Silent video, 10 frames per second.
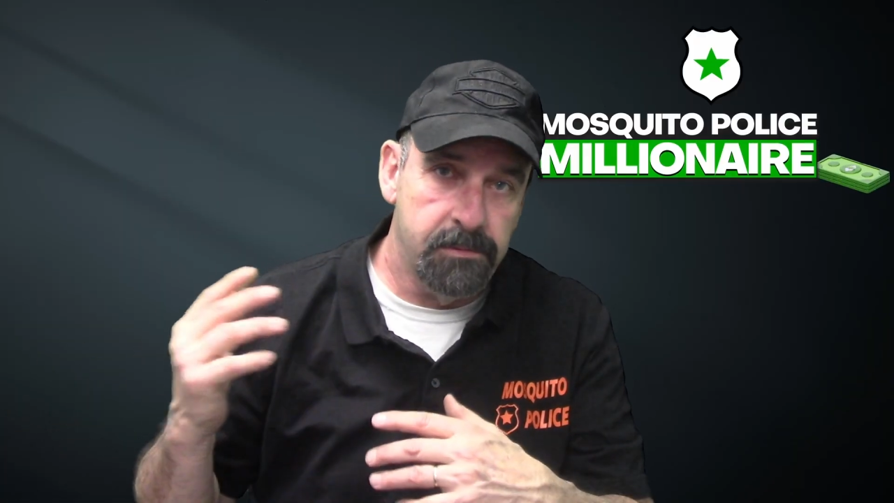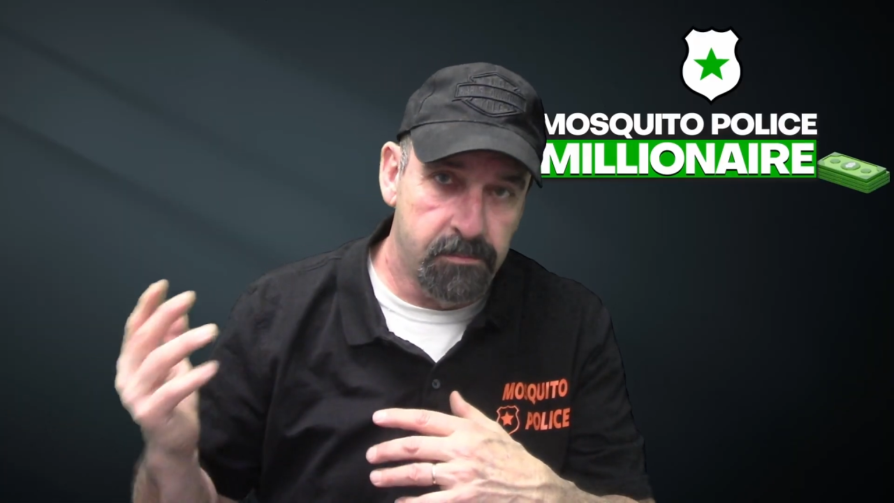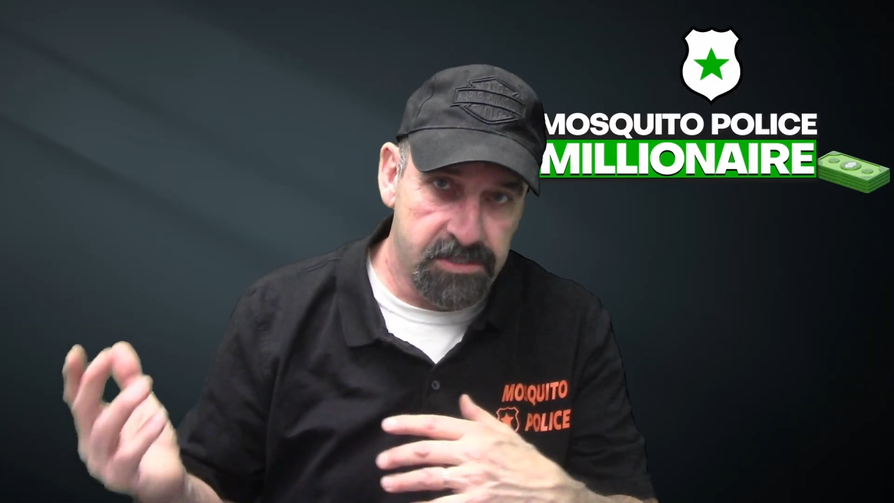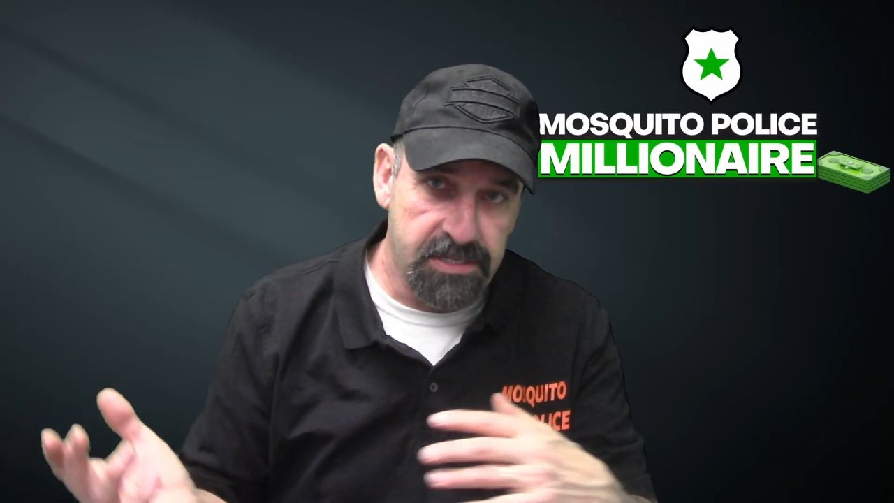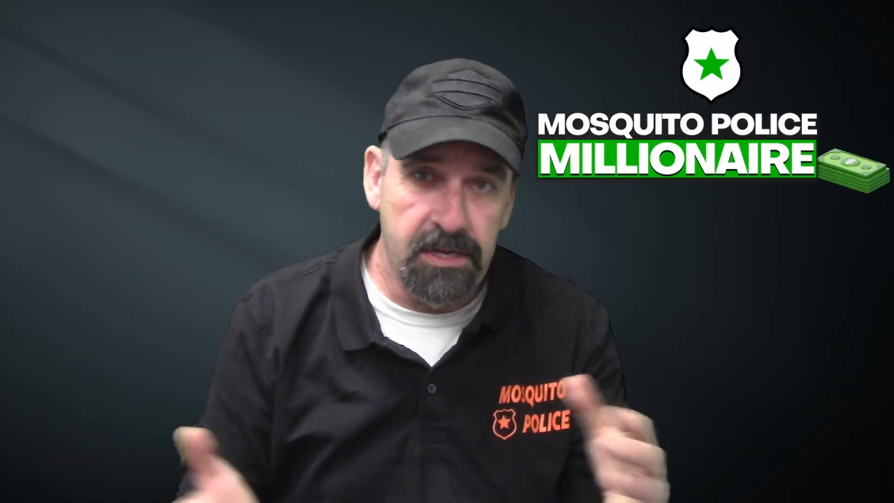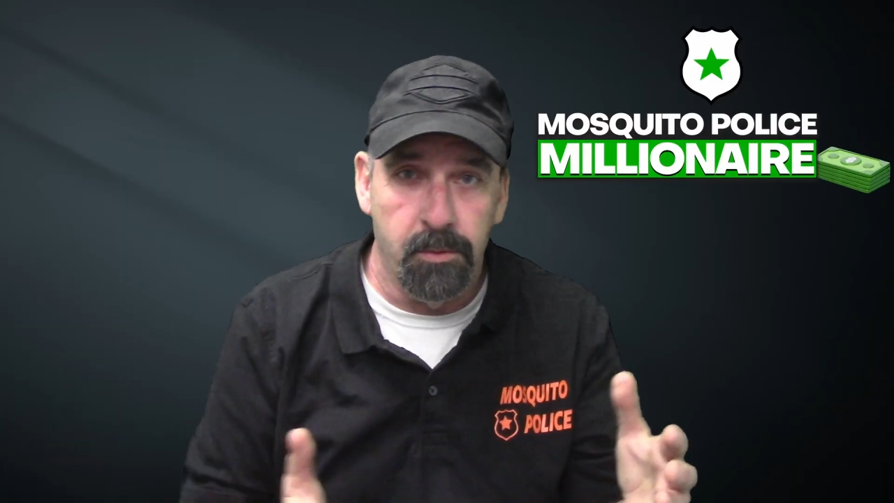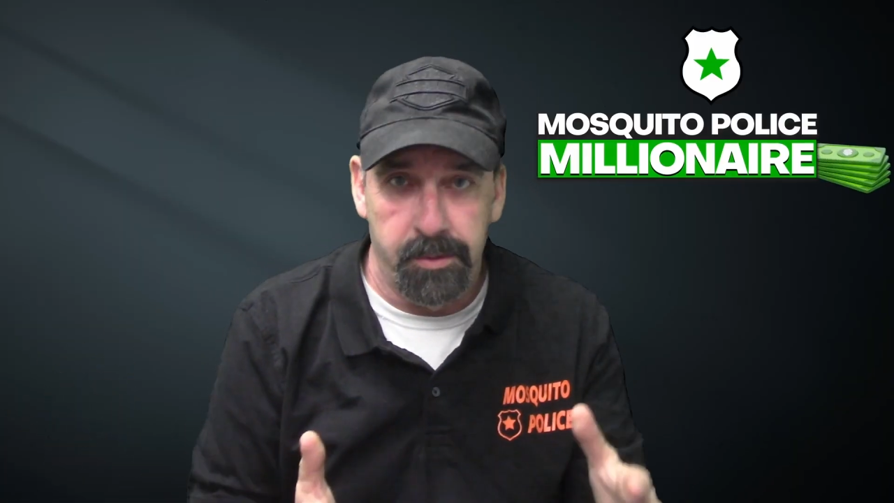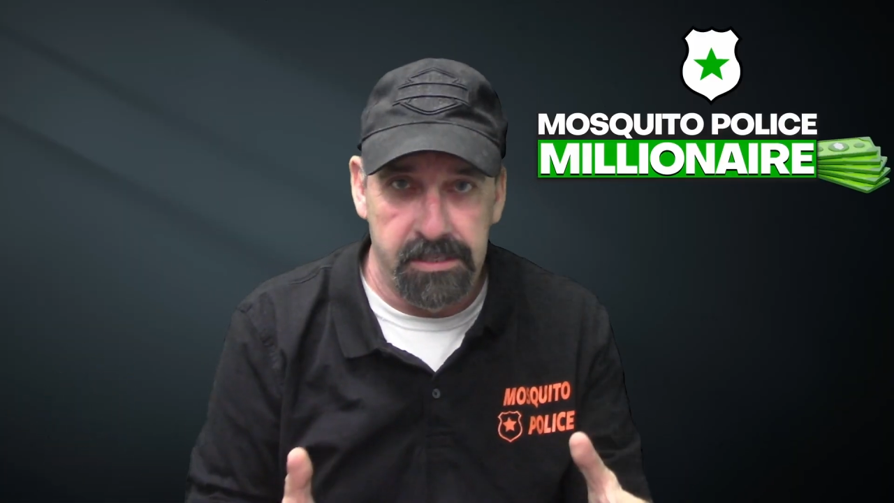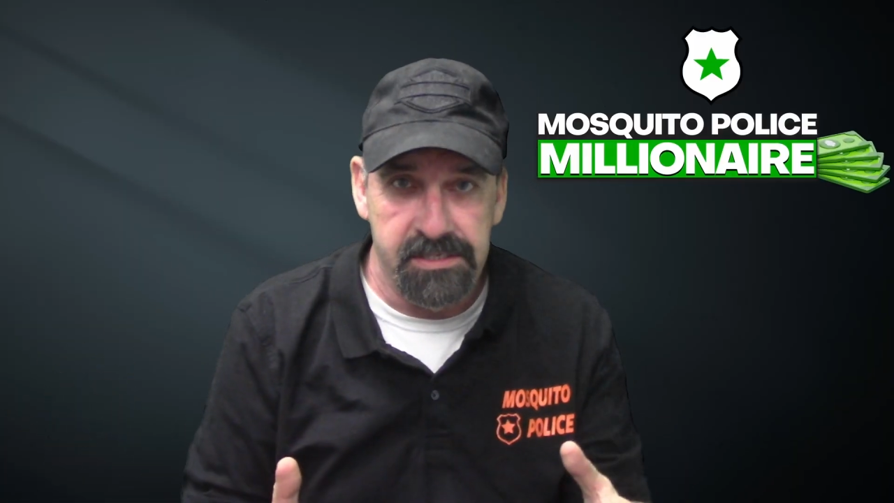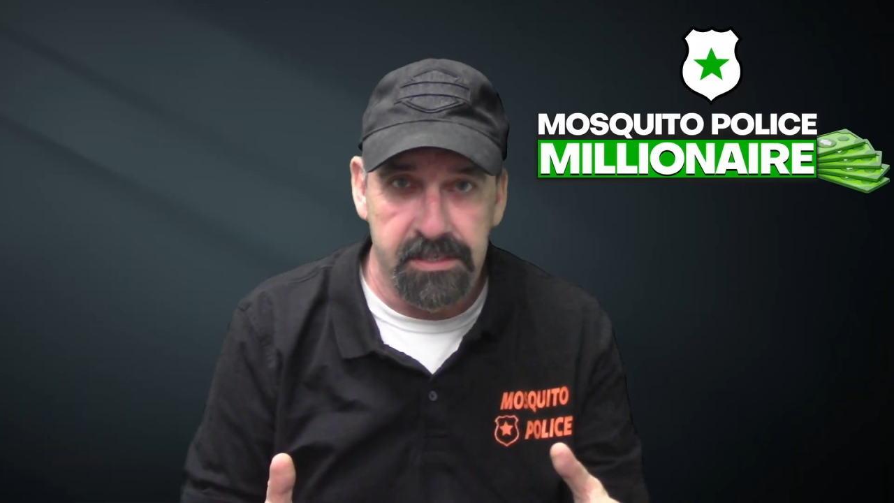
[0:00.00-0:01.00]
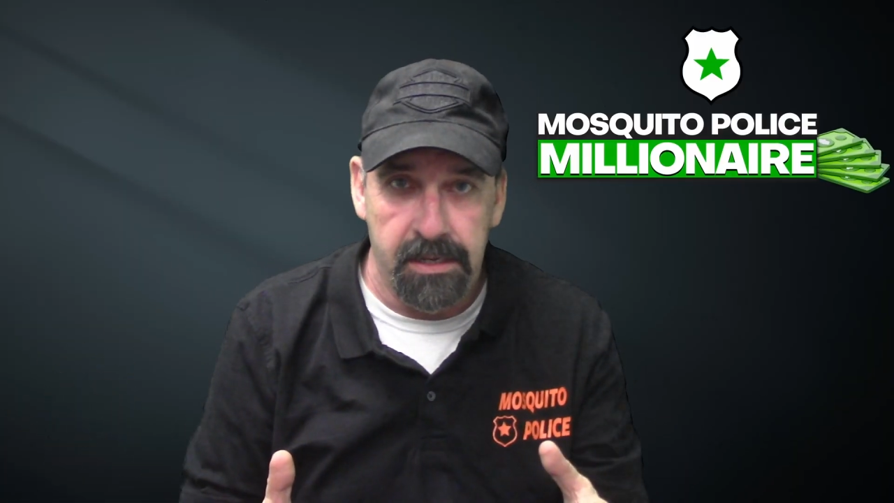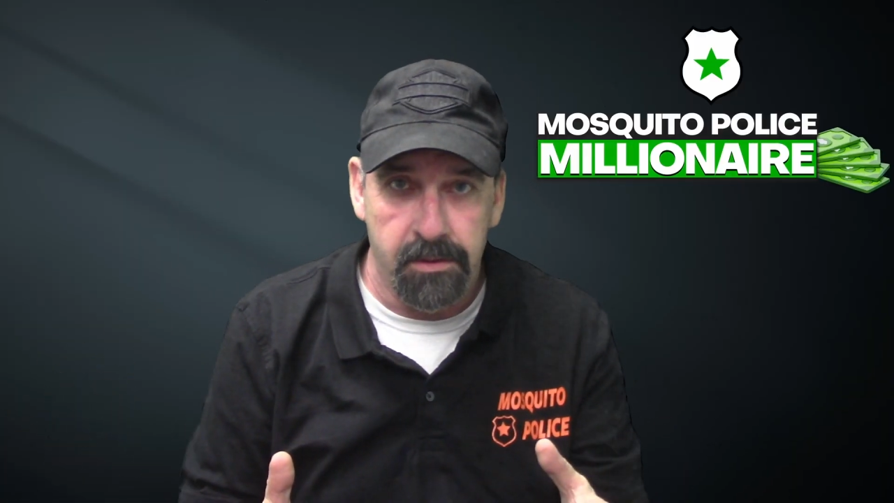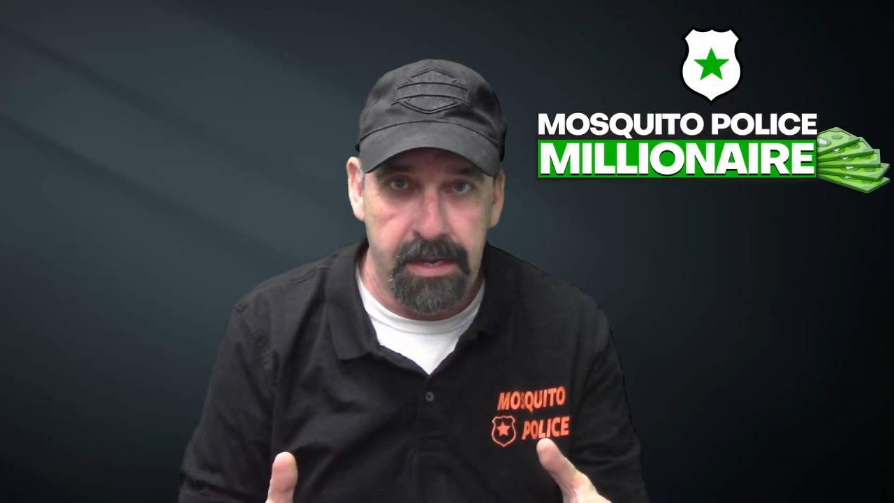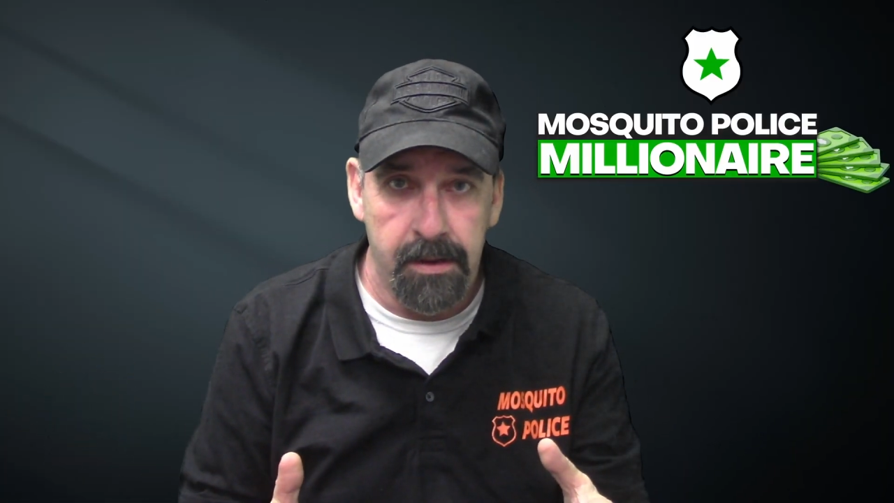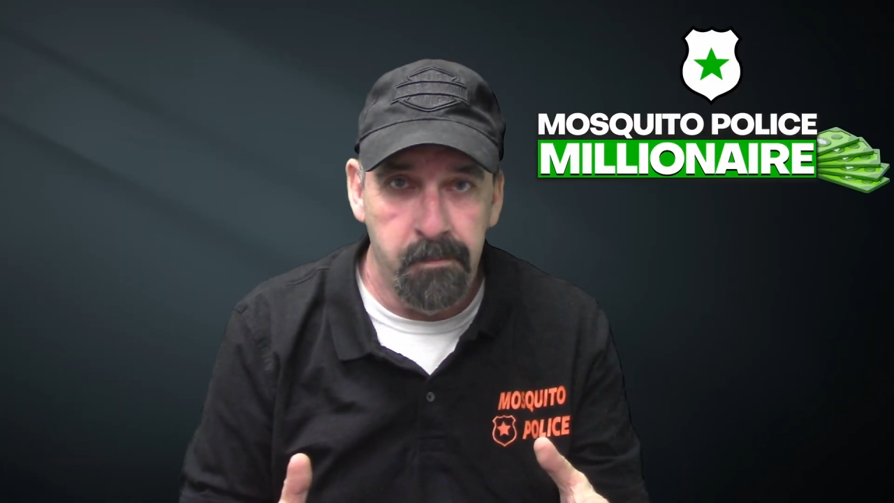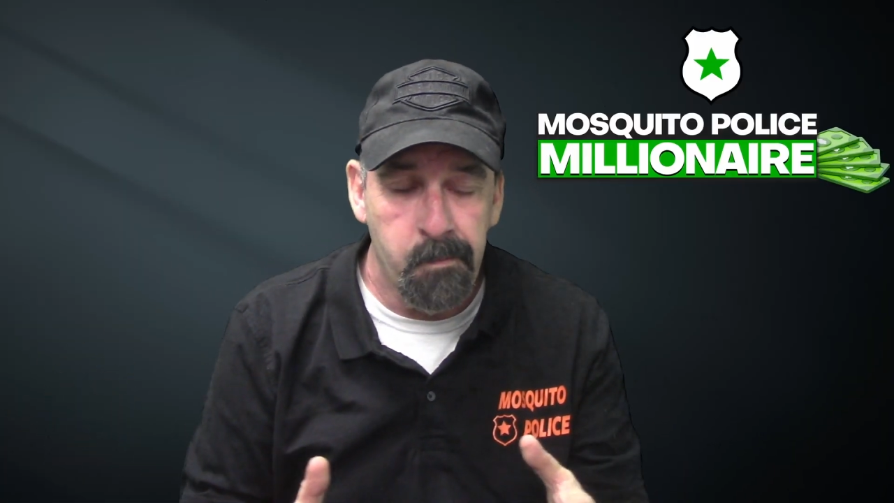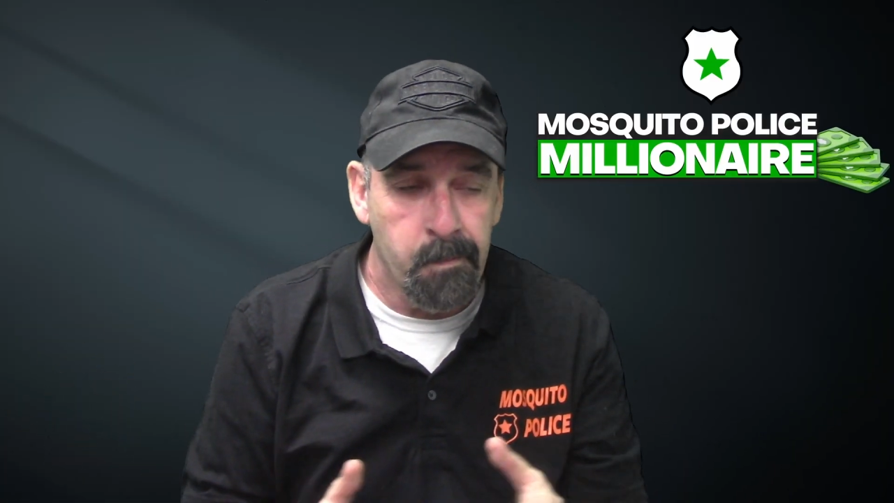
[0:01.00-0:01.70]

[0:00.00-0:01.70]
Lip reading: mosquito police thing, okay?